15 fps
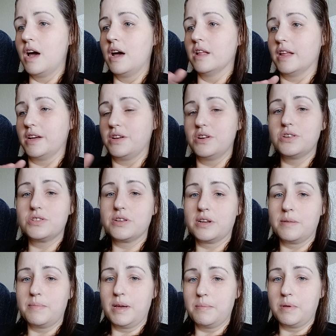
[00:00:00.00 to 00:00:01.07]
Like, you're trying
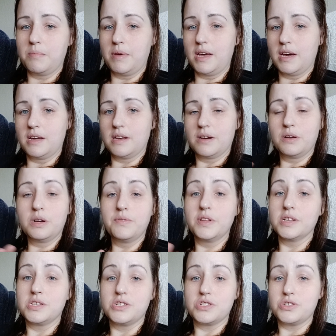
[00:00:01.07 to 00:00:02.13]
to make me mad. I don't know if
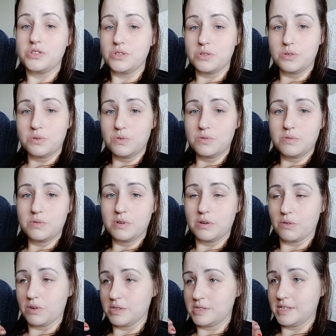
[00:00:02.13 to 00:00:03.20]
that's just you
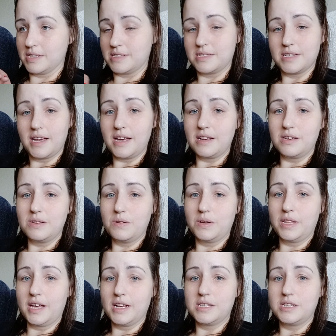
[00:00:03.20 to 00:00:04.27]
or is that Satan
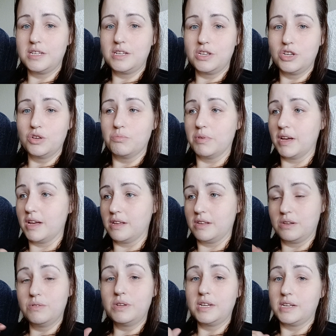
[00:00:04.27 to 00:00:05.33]
doing that to you, but
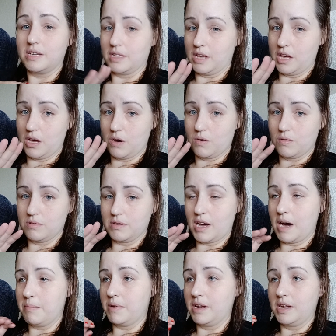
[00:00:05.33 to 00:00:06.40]
you need to go.
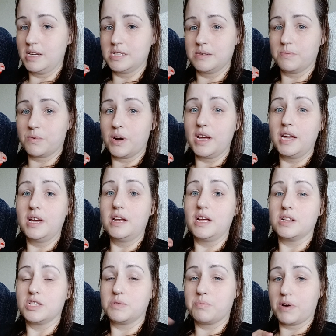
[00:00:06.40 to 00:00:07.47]
I'm going to get some Raid
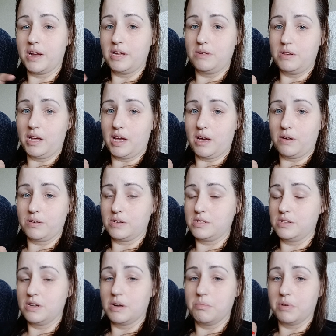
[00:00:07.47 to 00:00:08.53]
and spray you down because
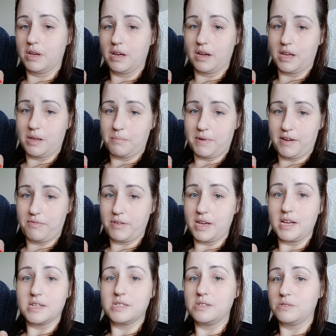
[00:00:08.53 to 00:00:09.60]
you're a bug in my
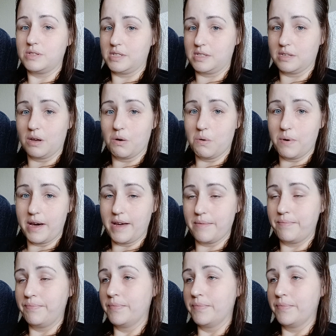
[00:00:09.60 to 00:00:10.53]
face. You need to go away.